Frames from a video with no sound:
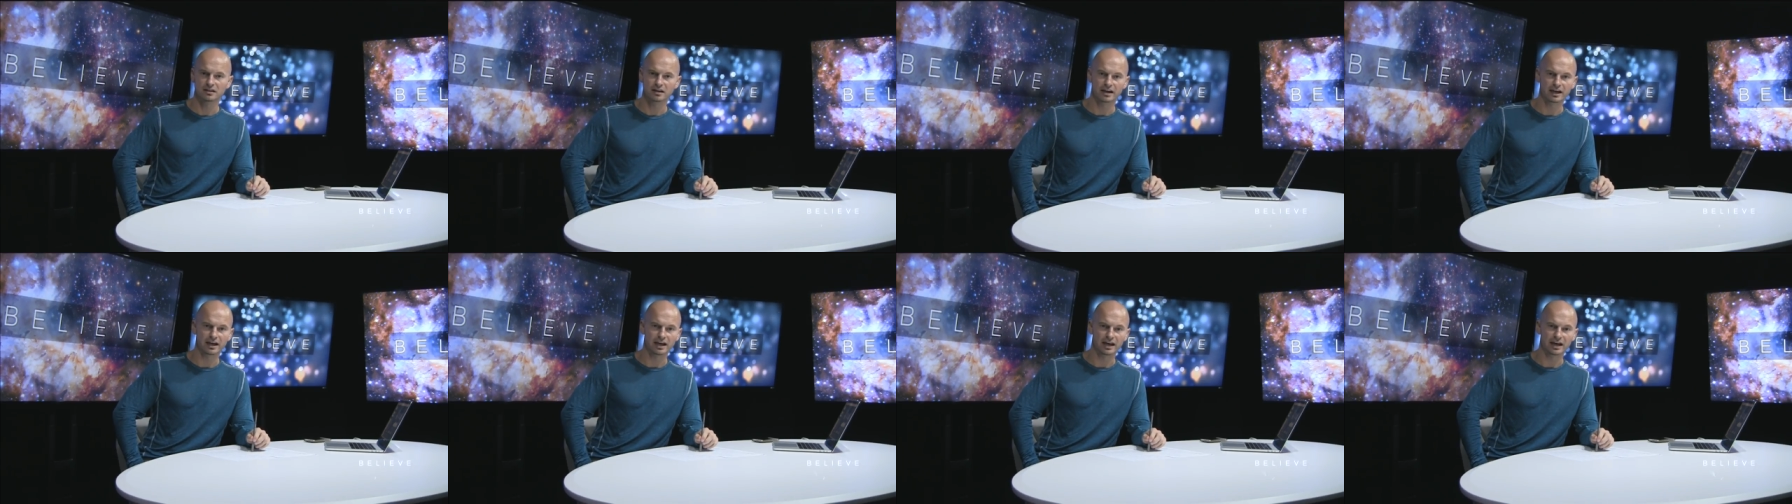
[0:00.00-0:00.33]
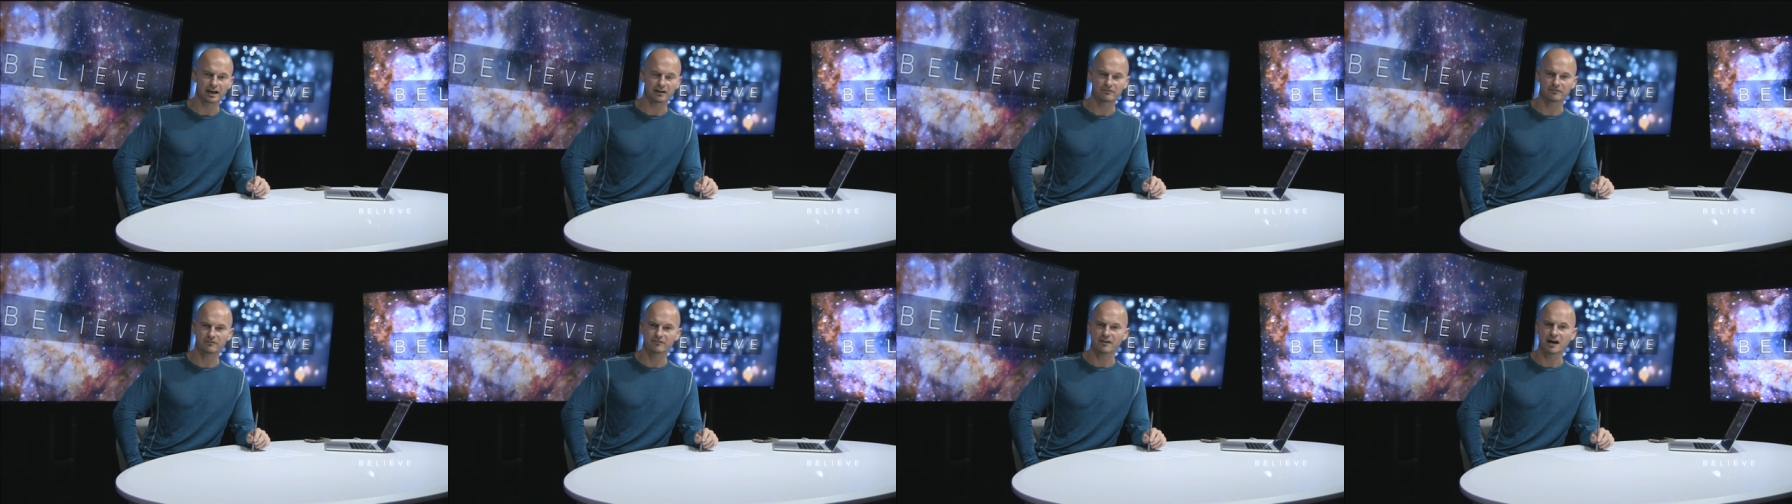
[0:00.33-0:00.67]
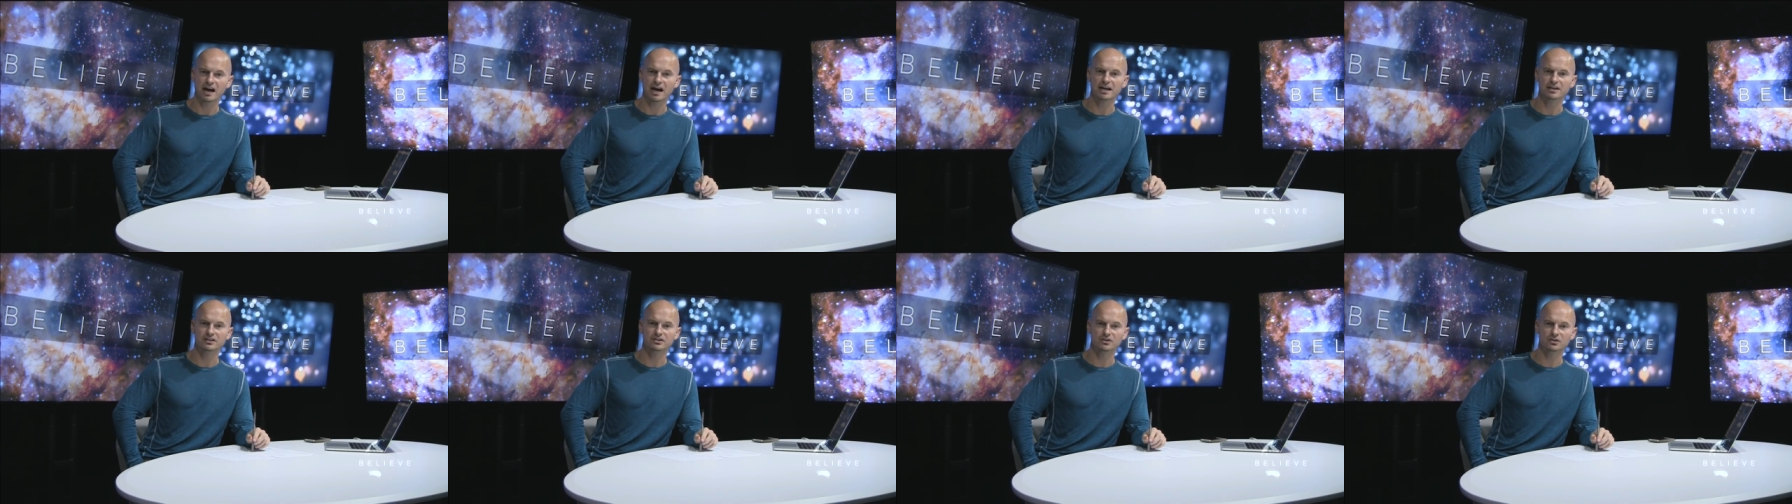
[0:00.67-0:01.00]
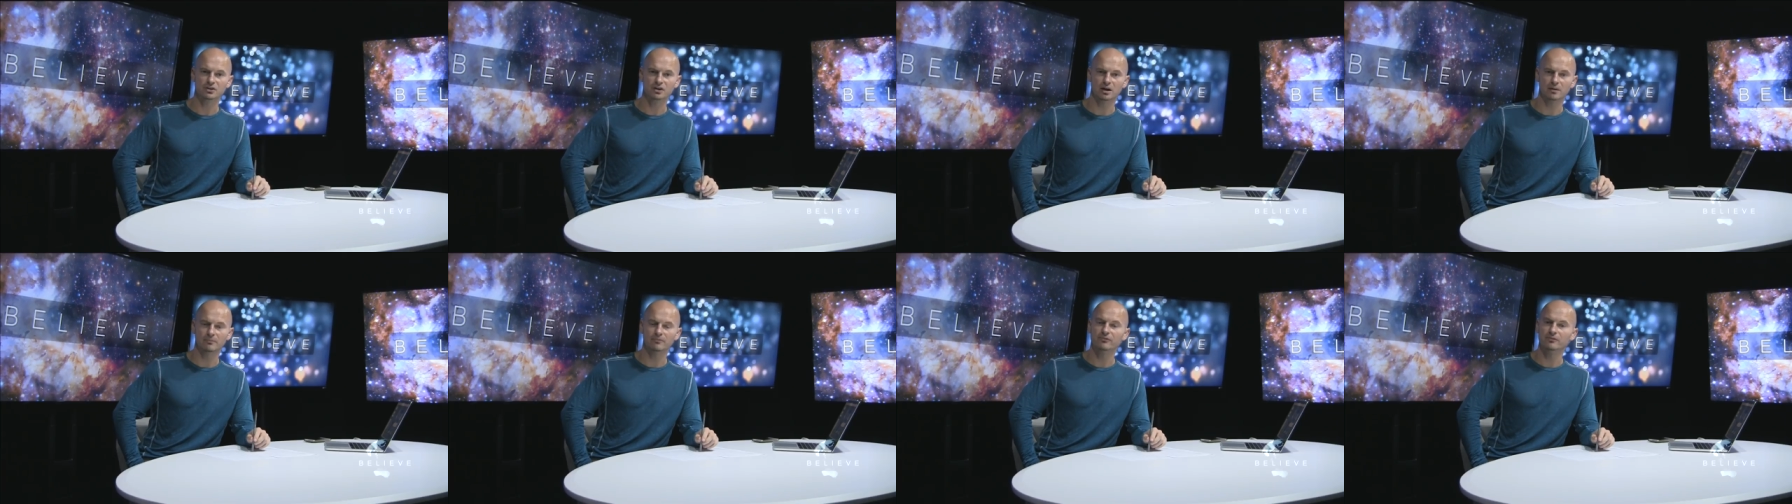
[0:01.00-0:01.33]
Uh, at
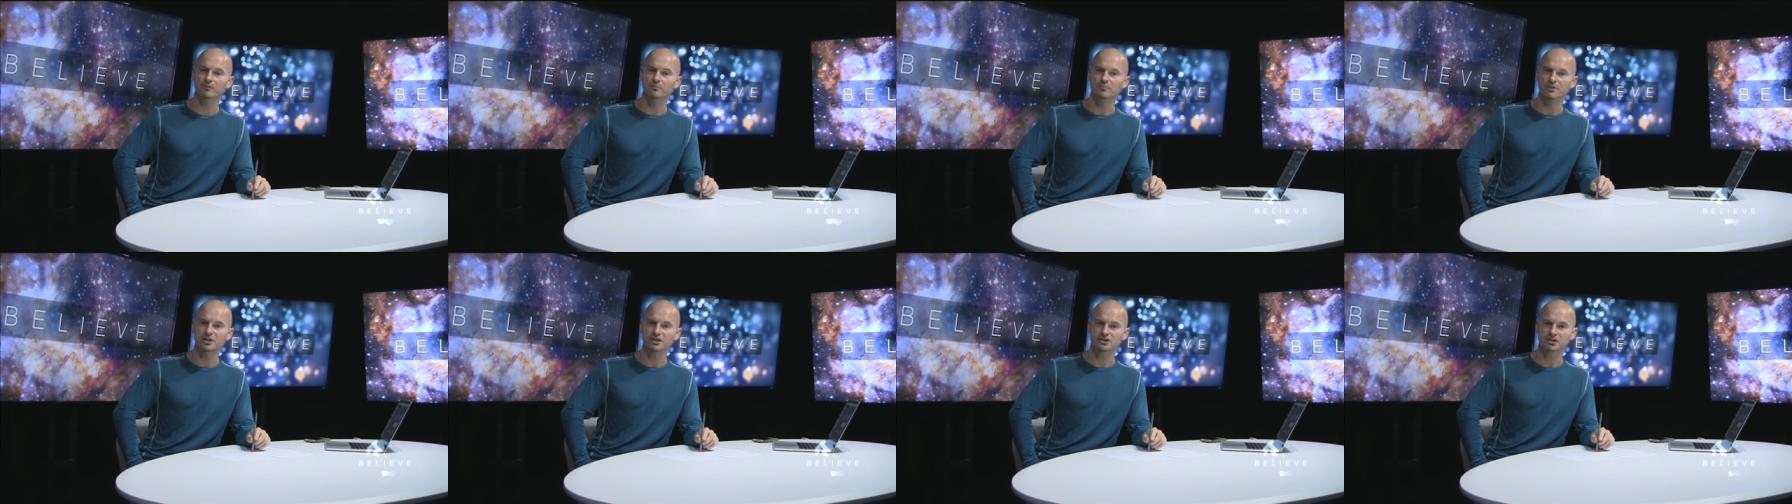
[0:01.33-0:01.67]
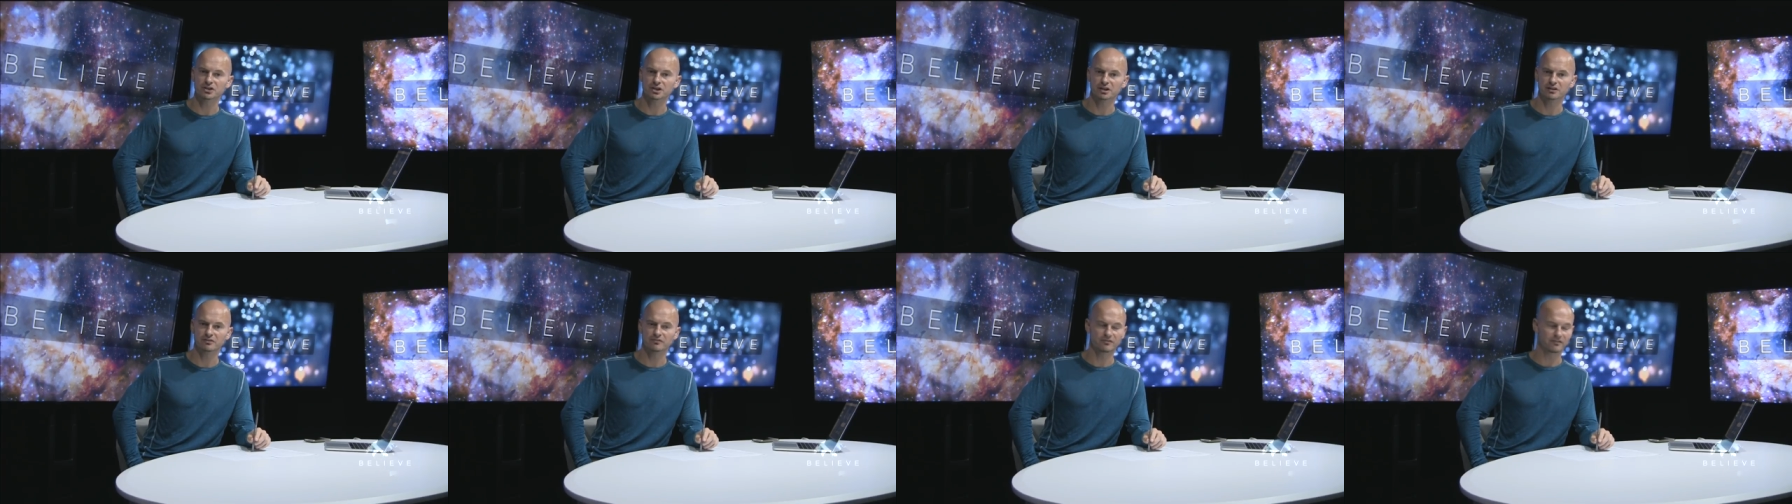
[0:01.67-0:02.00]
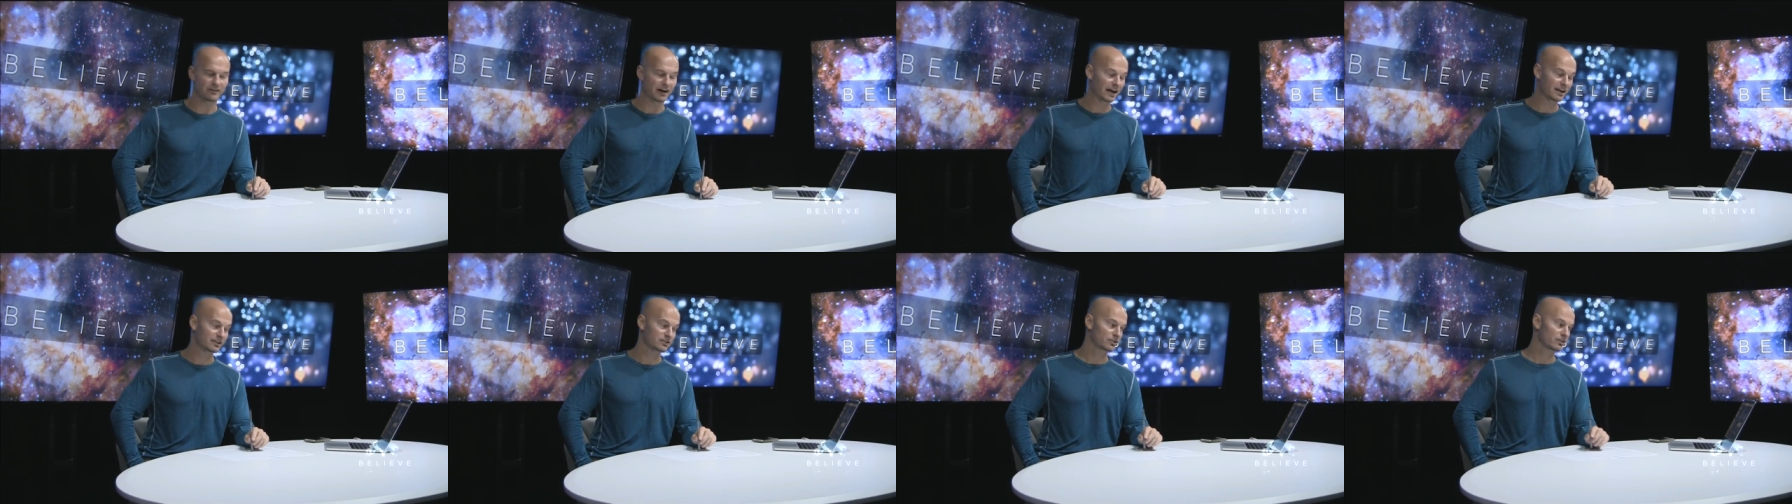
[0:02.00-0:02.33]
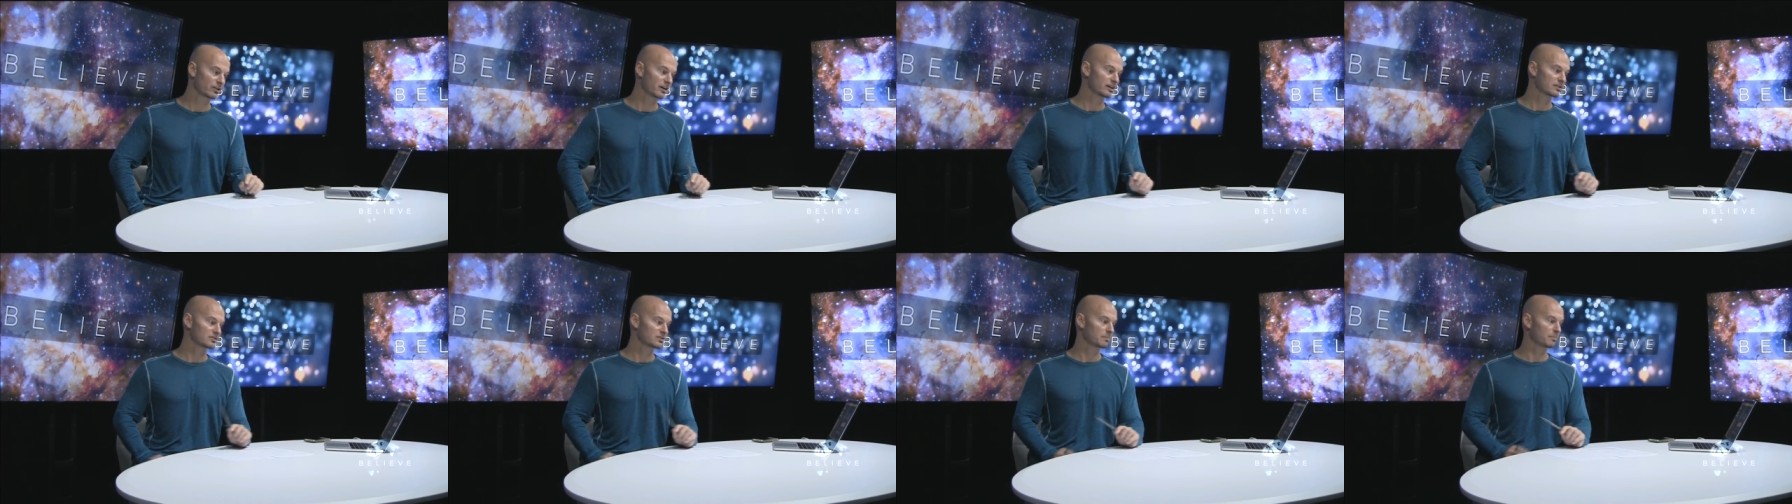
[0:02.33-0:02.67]
Pfizer, I'm from Michigan.
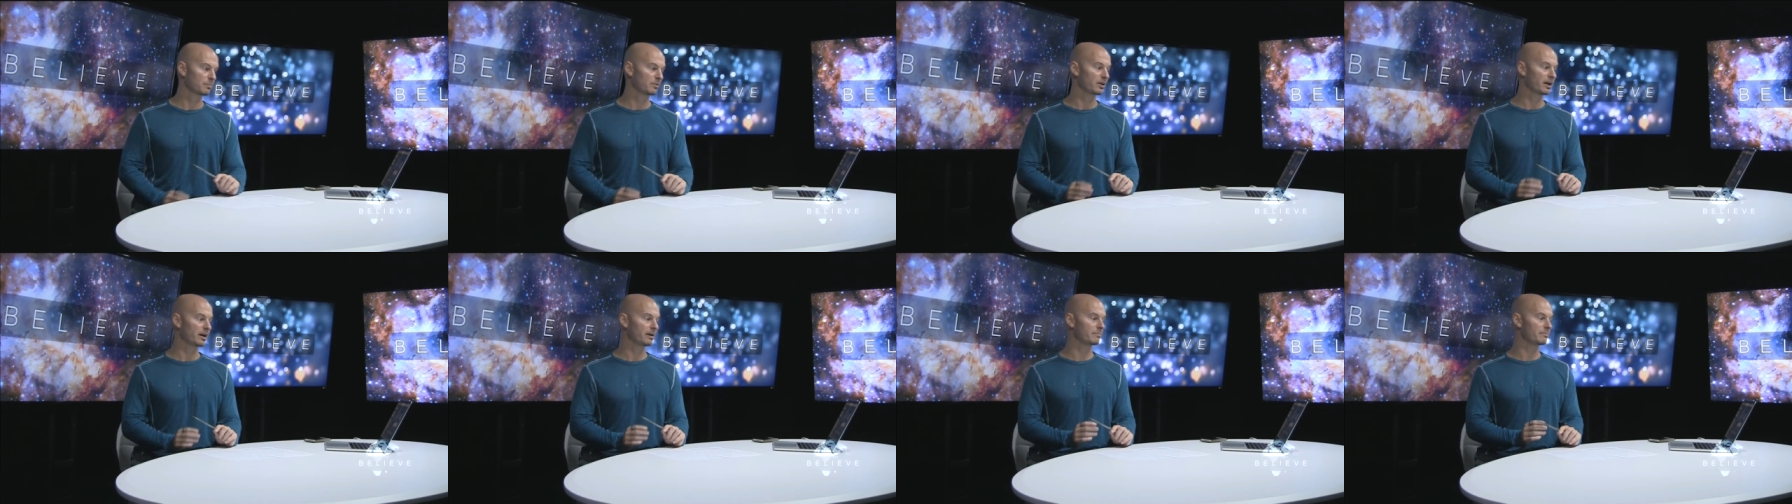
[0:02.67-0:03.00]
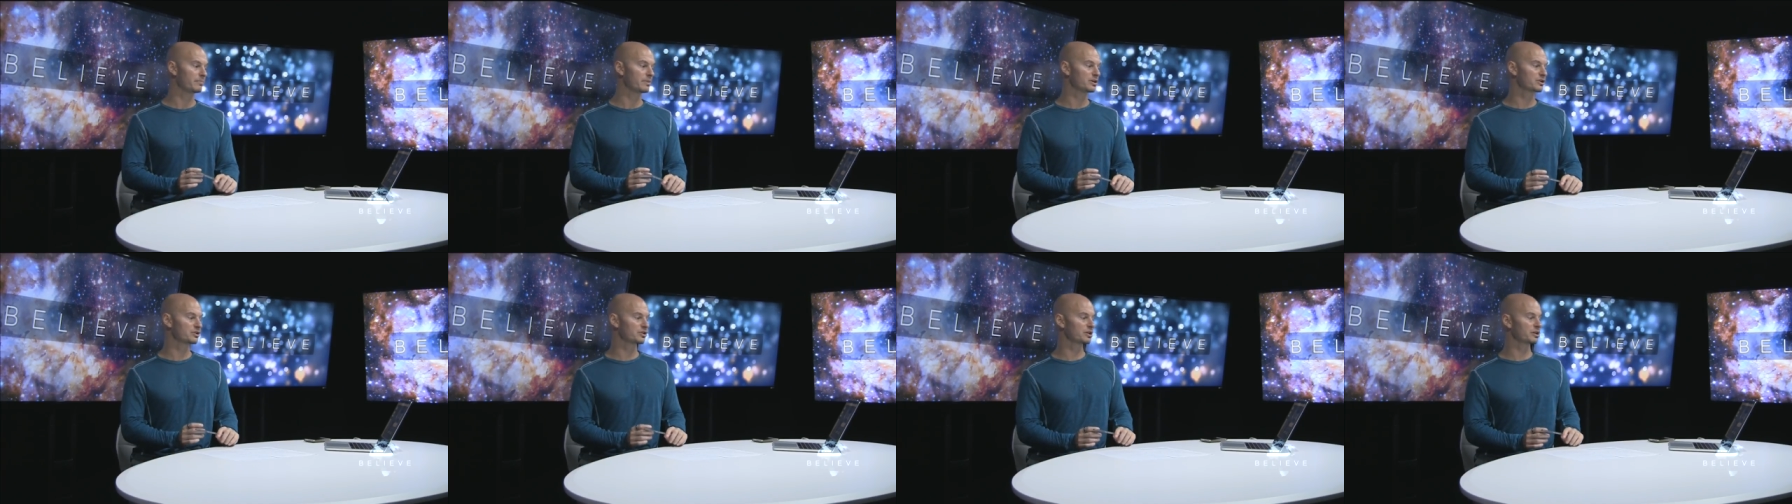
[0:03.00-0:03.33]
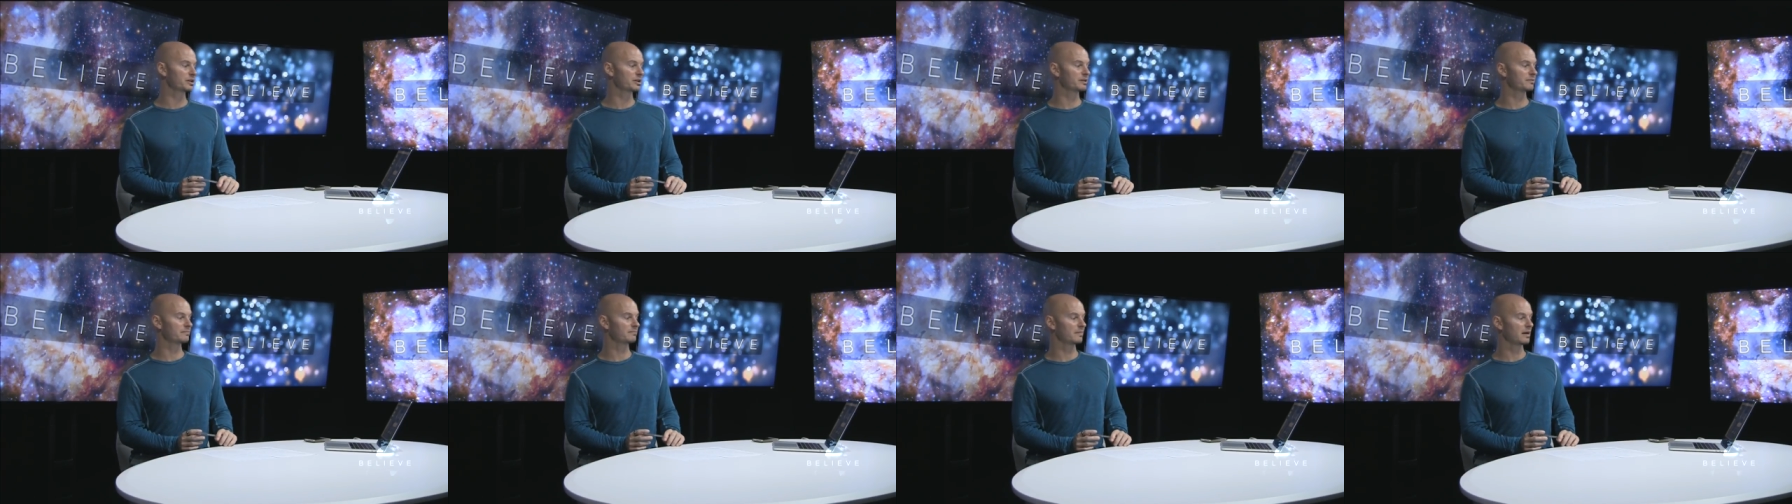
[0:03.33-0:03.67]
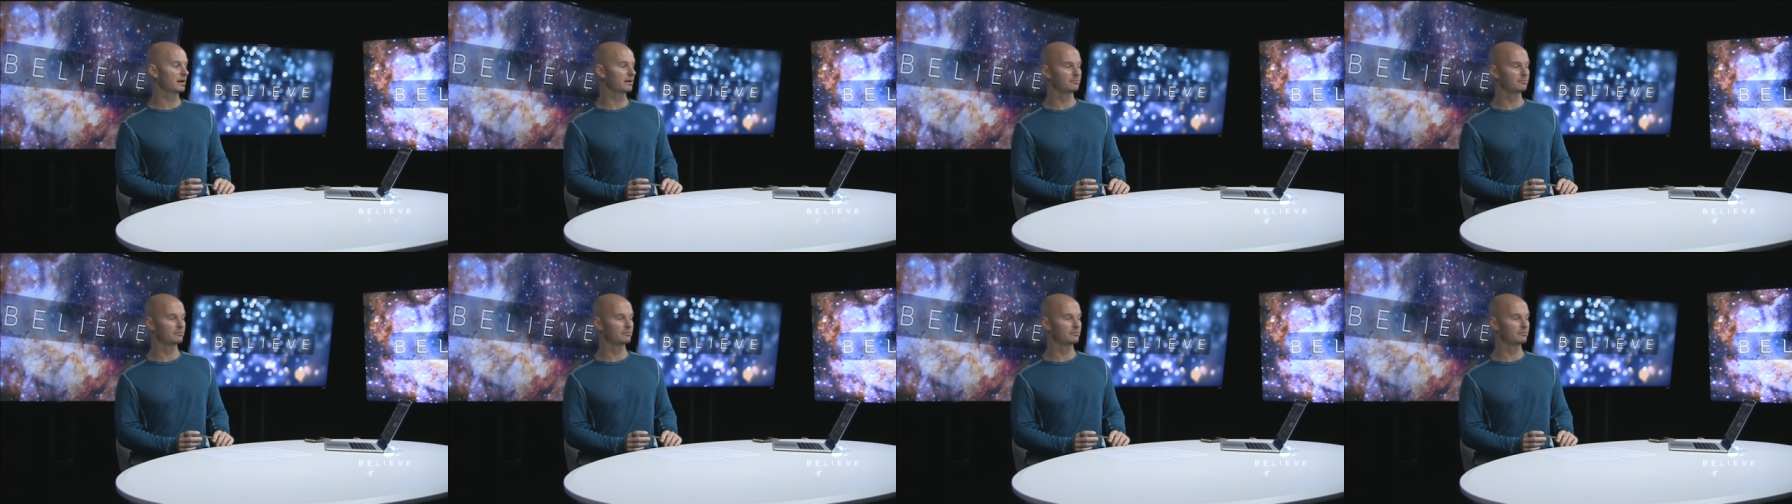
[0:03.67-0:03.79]
Pfizer has a plant in Michigan.